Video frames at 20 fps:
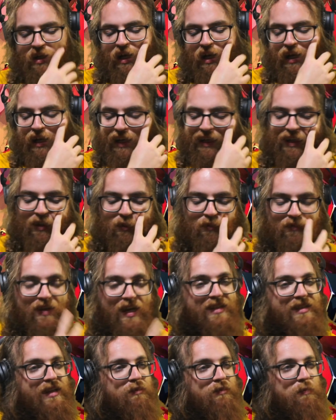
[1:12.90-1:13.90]
uh, with
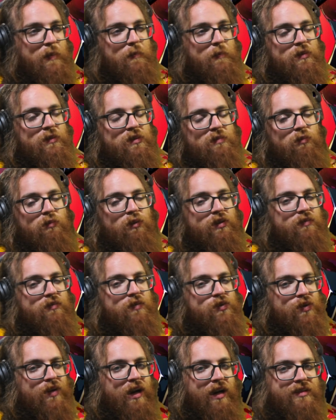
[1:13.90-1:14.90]
that said remember to support the
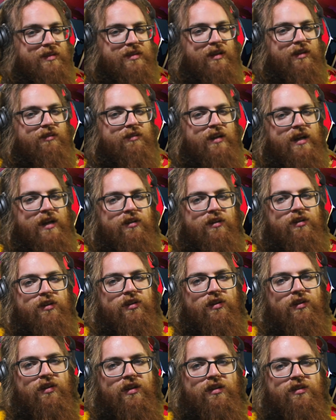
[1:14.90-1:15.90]
original content creator
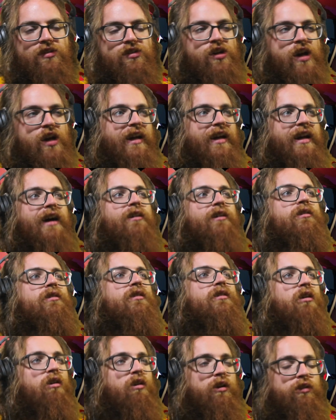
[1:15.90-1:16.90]
you can check it out
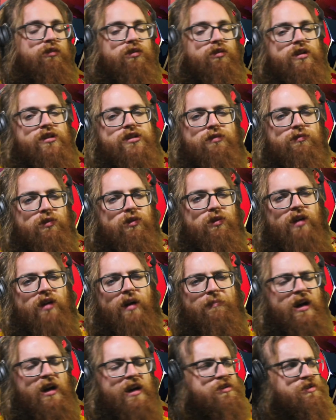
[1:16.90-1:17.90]
on crunchyroll
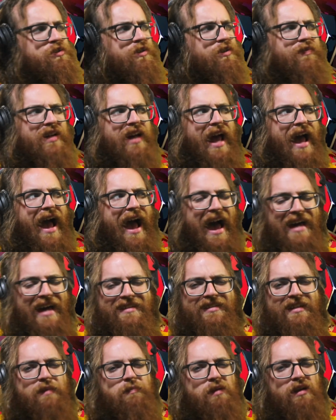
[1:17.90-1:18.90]
i'm not sure if it
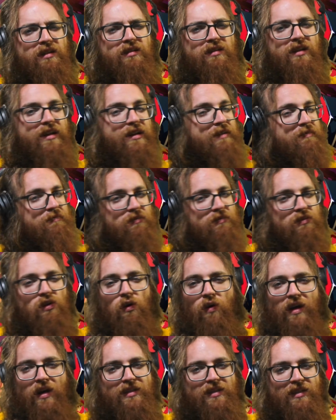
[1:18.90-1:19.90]
has a manga i have
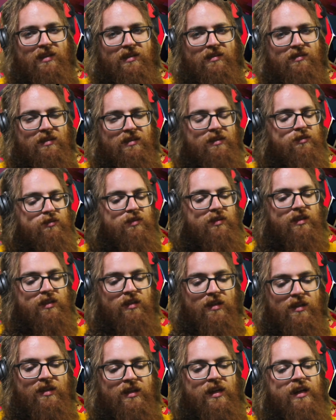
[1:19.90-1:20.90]
no idea literally
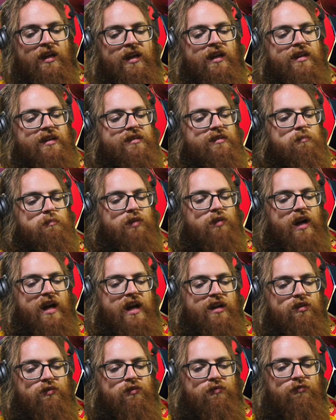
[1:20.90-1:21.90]
none this is a
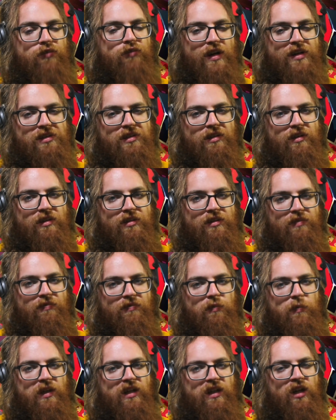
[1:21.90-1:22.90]
brand new fresh series
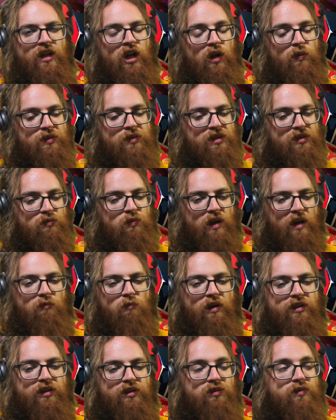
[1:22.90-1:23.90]
for me which is what i
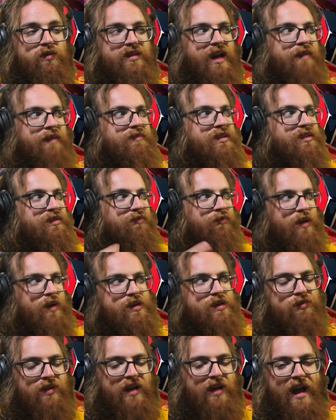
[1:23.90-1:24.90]
want to do is have these
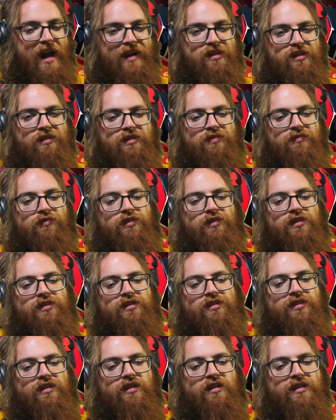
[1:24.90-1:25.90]
fresh reactions for these
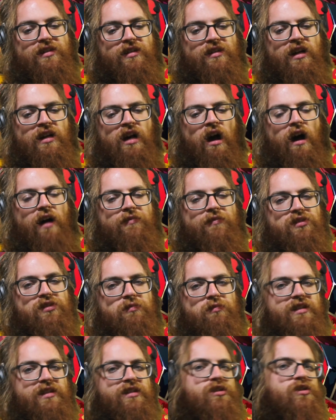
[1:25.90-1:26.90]
series obviously
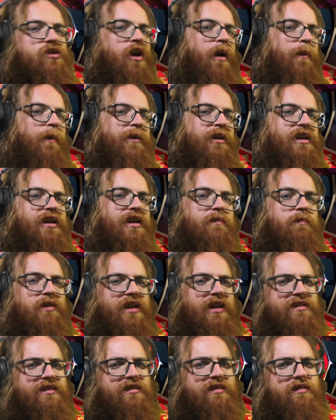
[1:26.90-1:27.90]
we did shaman king but
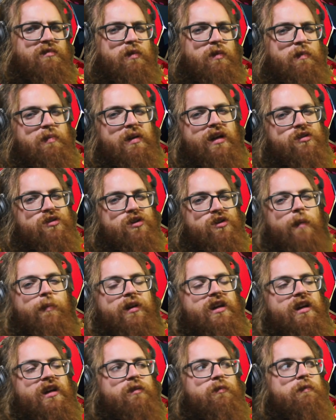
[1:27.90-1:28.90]
that's we picked shaman
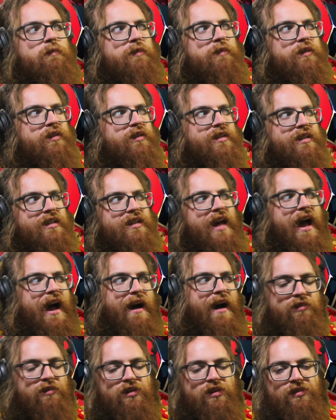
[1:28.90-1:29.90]
king when we really didn't
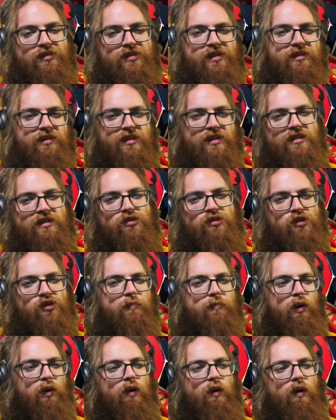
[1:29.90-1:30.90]
have another series to
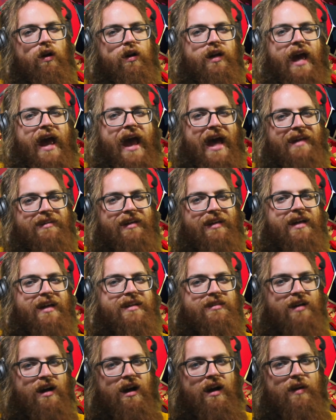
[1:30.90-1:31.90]
jump on at
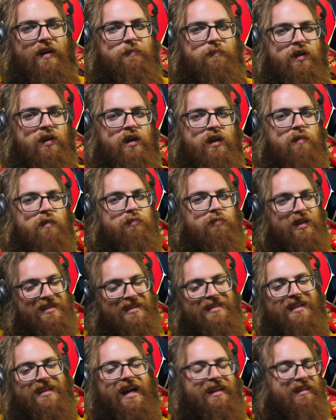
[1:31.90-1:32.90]
that time
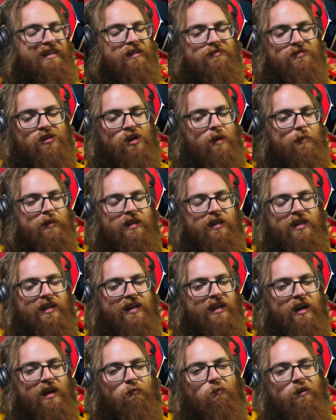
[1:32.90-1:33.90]
plus i love shaman king
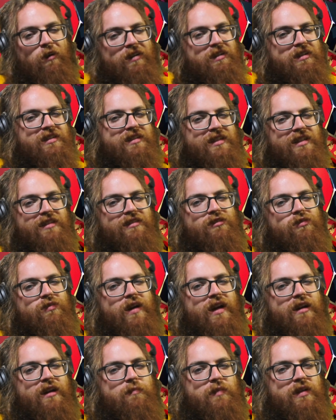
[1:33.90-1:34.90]
and i wanted to see the new
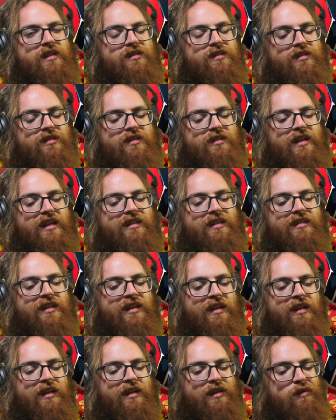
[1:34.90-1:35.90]
anime
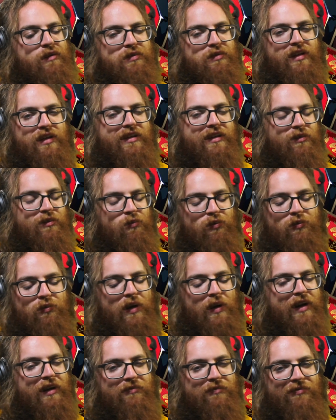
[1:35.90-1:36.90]
was like the only
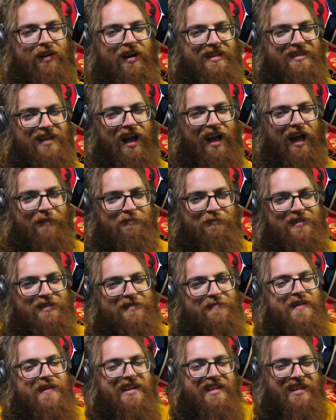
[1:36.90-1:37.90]
way I could find time was
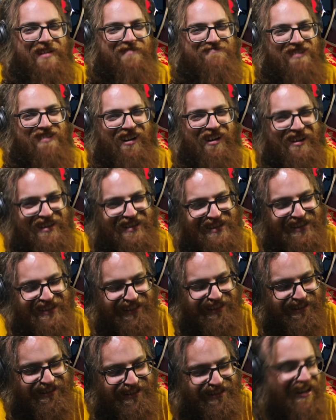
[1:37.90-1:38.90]
to make it part of the
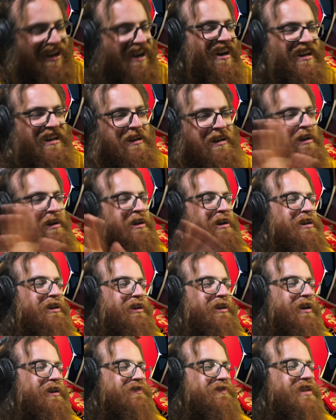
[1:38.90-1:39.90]
series. Alright,
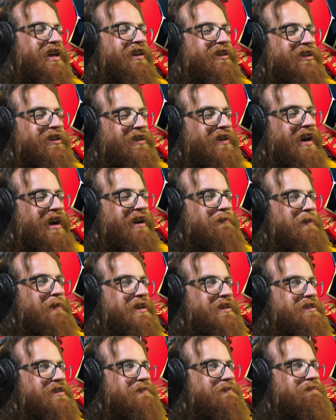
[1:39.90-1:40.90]
enough telling you how my
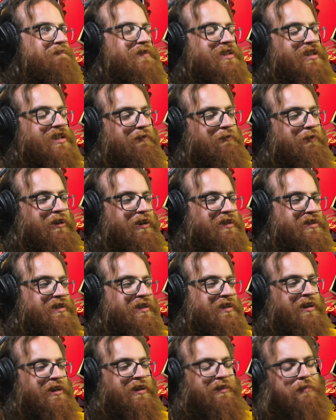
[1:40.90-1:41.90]
shit works.
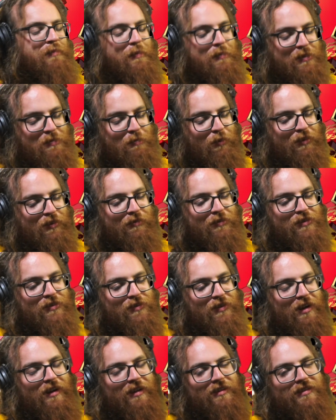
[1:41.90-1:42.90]
Remember to support the original
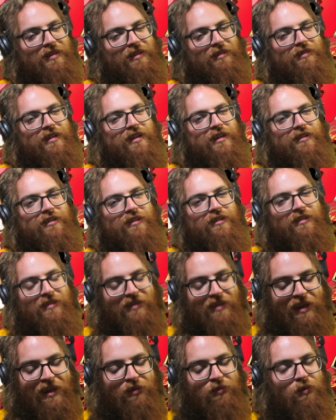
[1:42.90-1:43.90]
content creator.
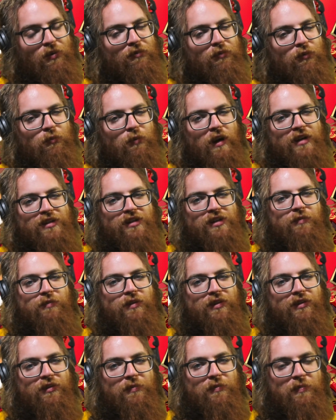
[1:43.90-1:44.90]
Thank you all for watching,
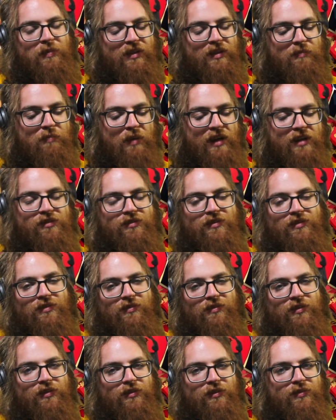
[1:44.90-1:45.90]
whether it be patrons
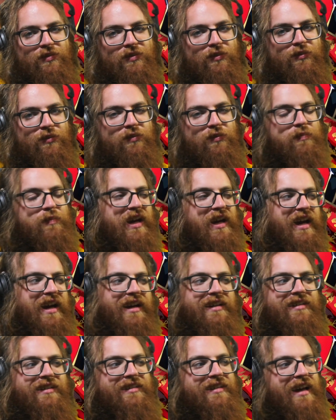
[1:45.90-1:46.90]
or YouTube,
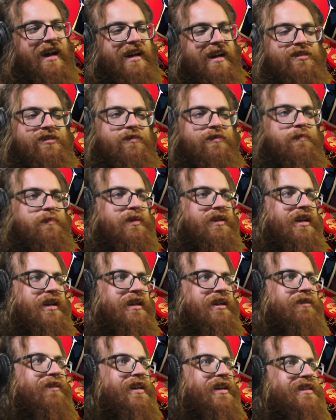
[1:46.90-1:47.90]
and yeah, it should be a
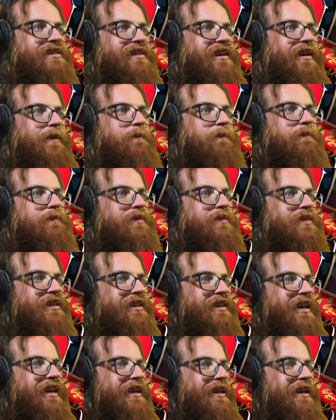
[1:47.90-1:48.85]
great time today.